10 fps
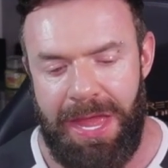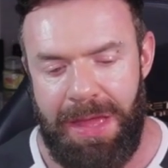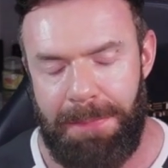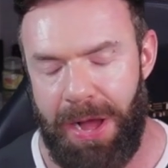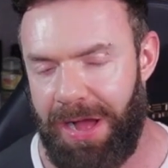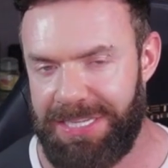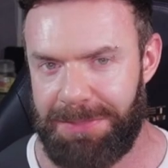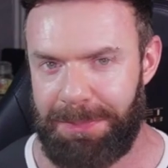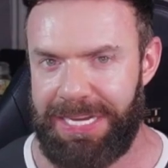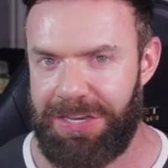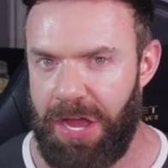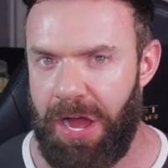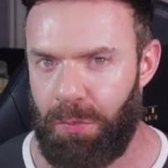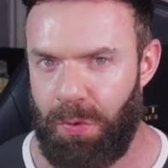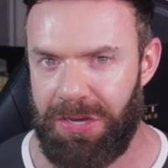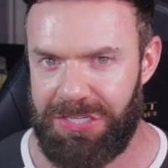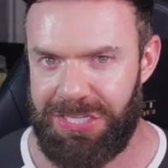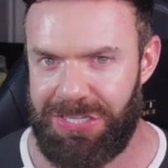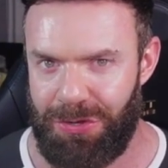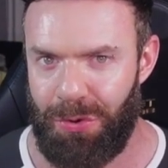possibly not want
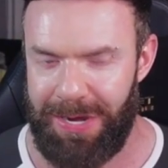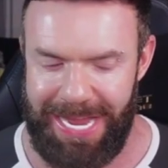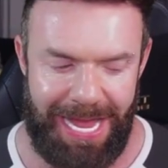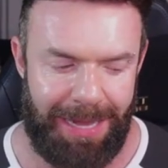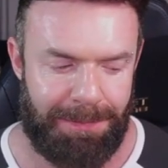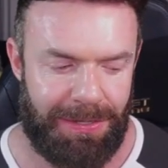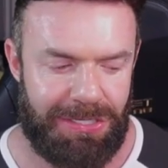to go and help